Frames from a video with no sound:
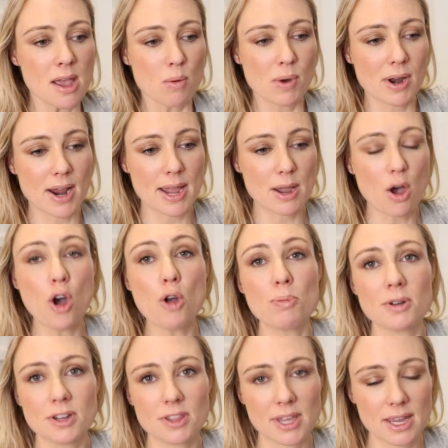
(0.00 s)
when I
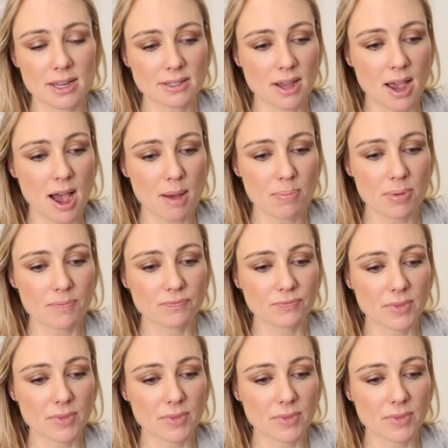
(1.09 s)
opened things up.